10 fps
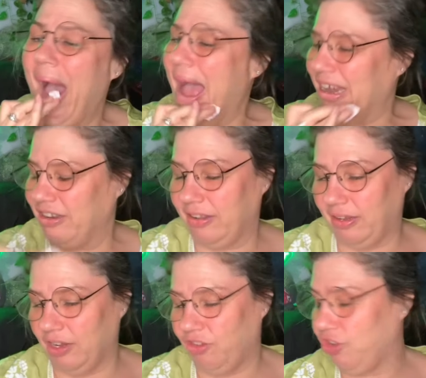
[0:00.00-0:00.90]
I just,
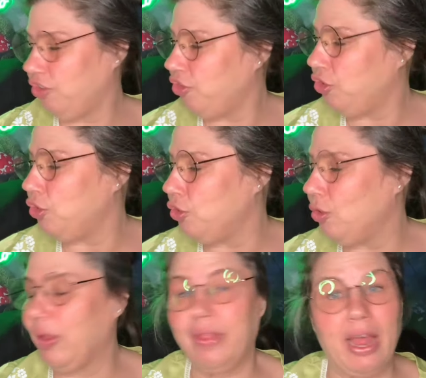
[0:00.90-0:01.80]
it's just
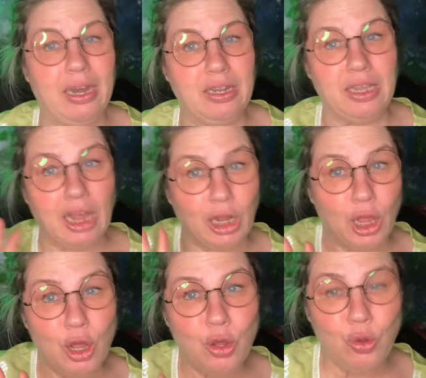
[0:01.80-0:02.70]
too, that
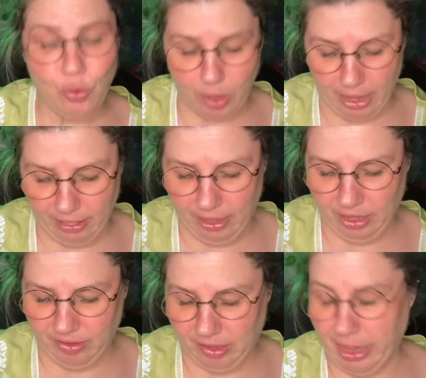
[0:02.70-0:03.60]
yellow, I think
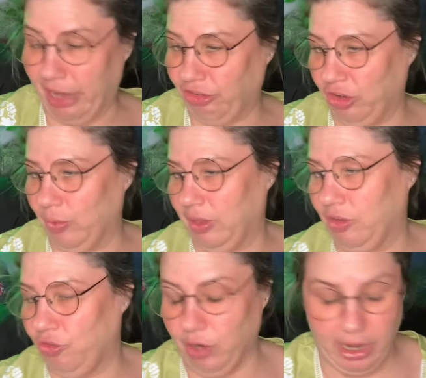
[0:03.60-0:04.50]
it's clashing with the
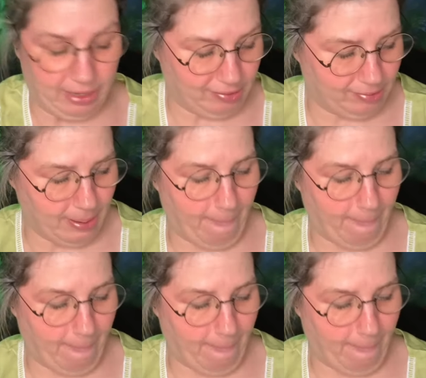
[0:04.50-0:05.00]
dress.